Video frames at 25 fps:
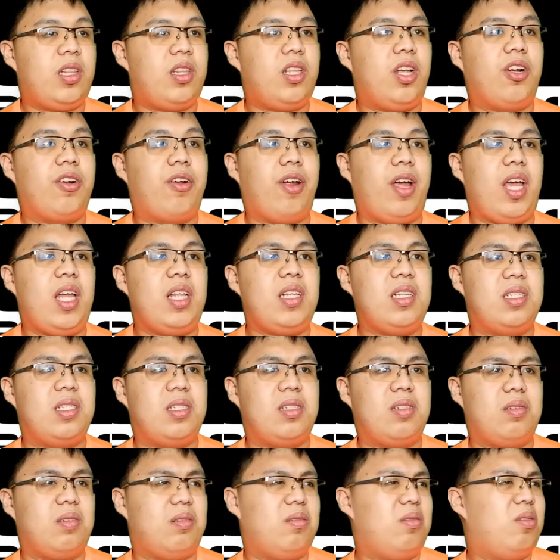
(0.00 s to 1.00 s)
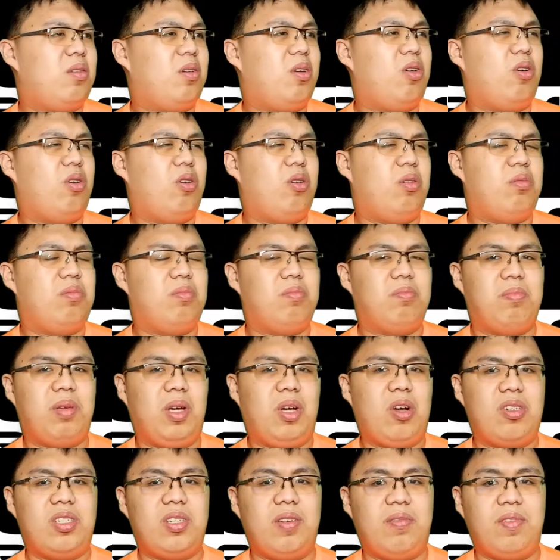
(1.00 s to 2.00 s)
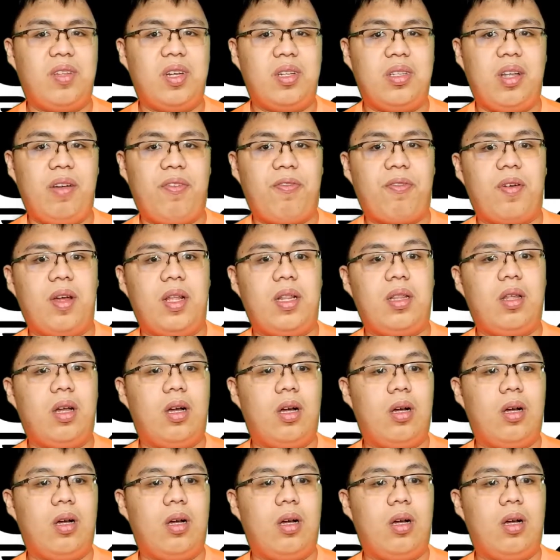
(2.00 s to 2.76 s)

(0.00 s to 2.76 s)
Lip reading: degrades because of the different